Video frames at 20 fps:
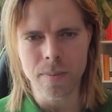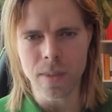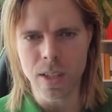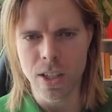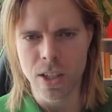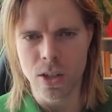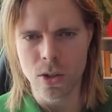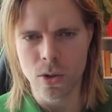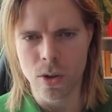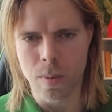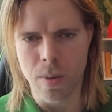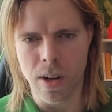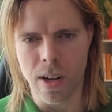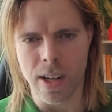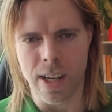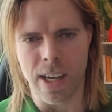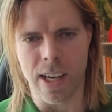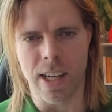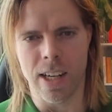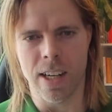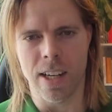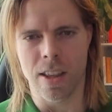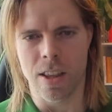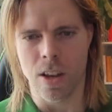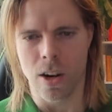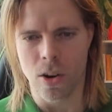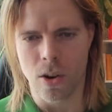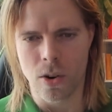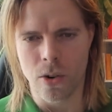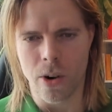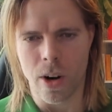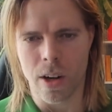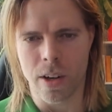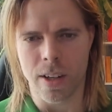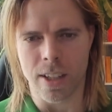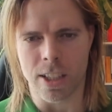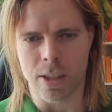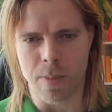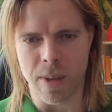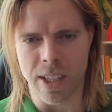doable in the long run,
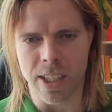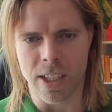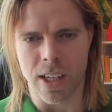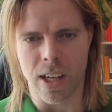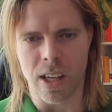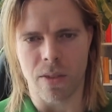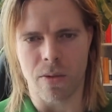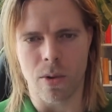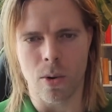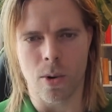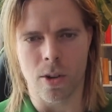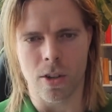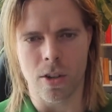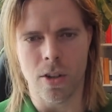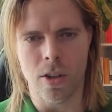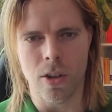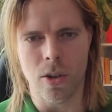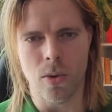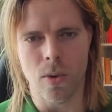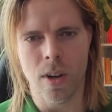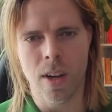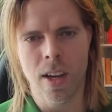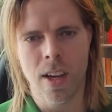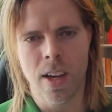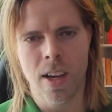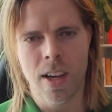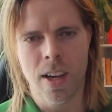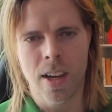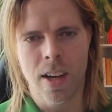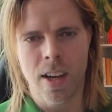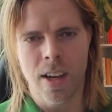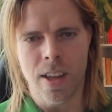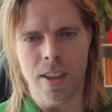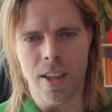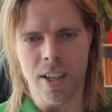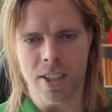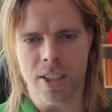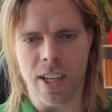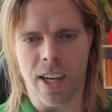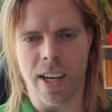especially if you want to do
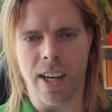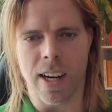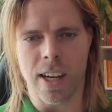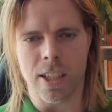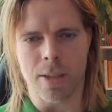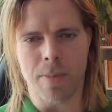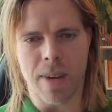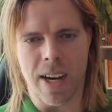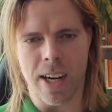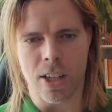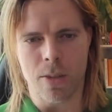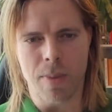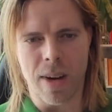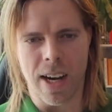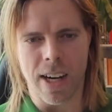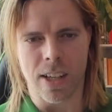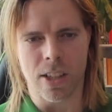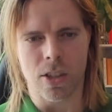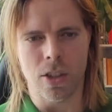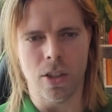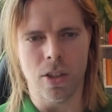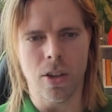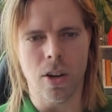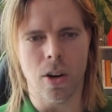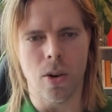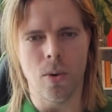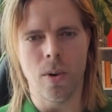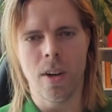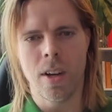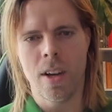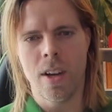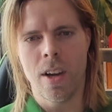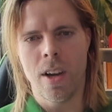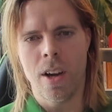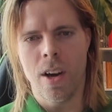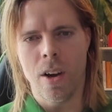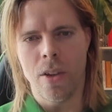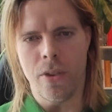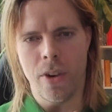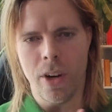the cycles back to back. So you go
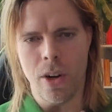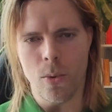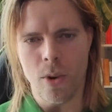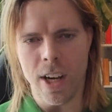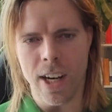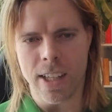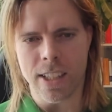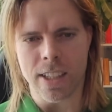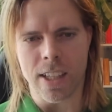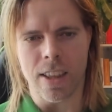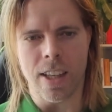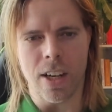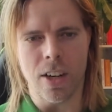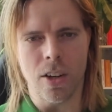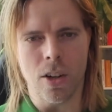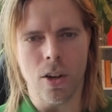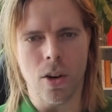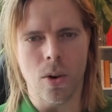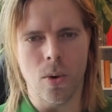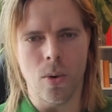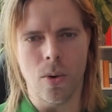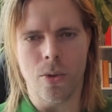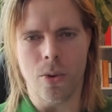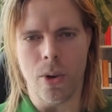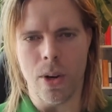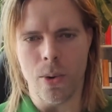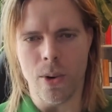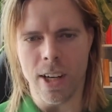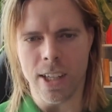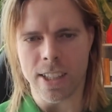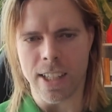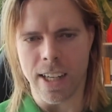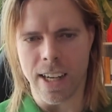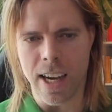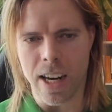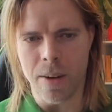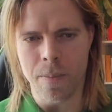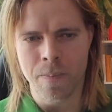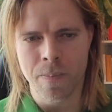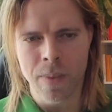3 weeks and then you go 3 weeks
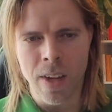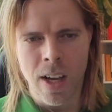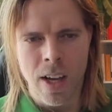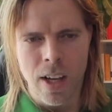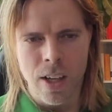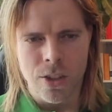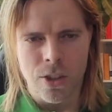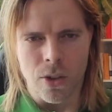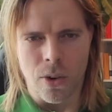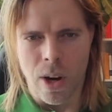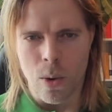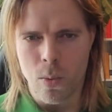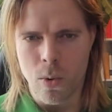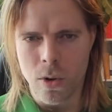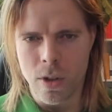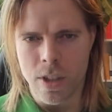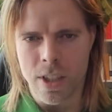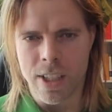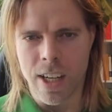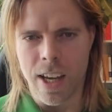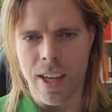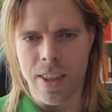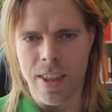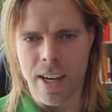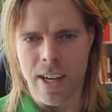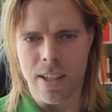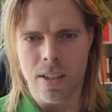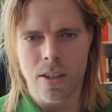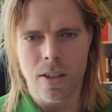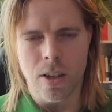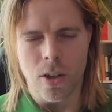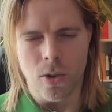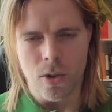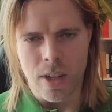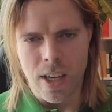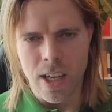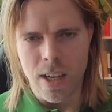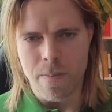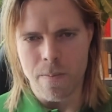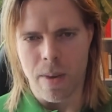again. So I would say that, you know,
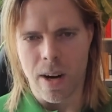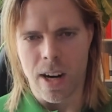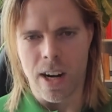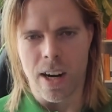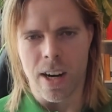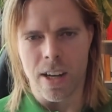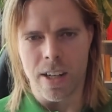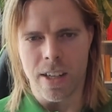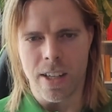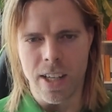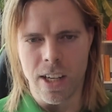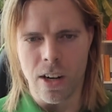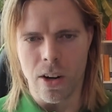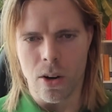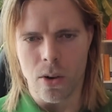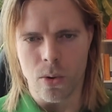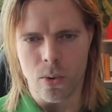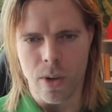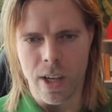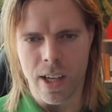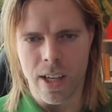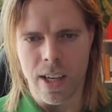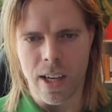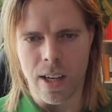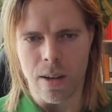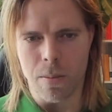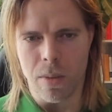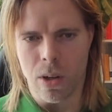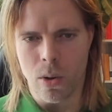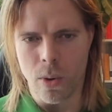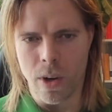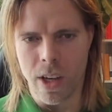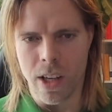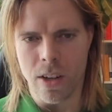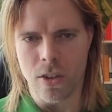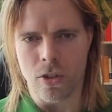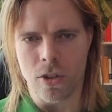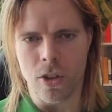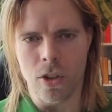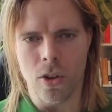keep a deload week in
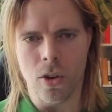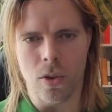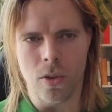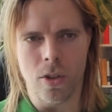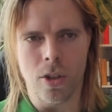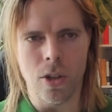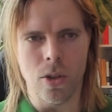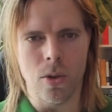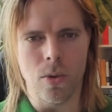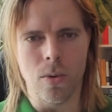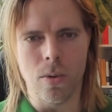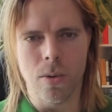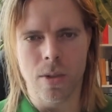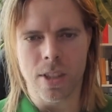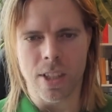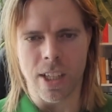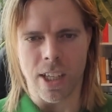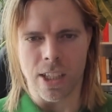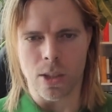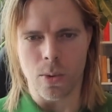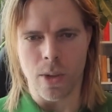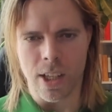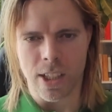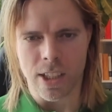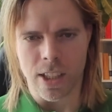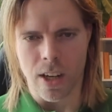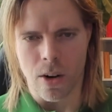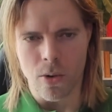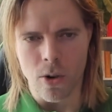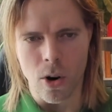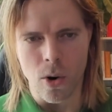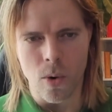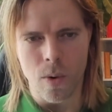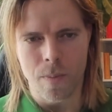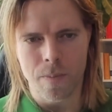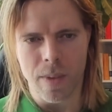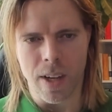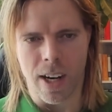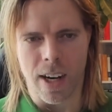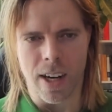between so you don't do 6 weeks in a row.
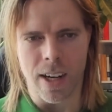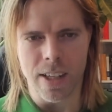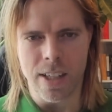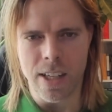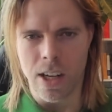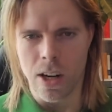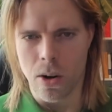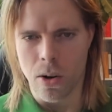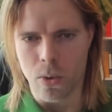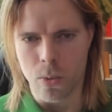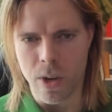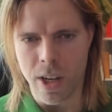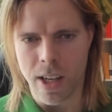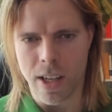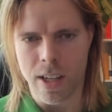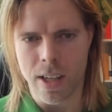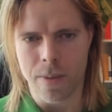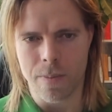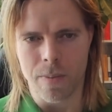Deload week,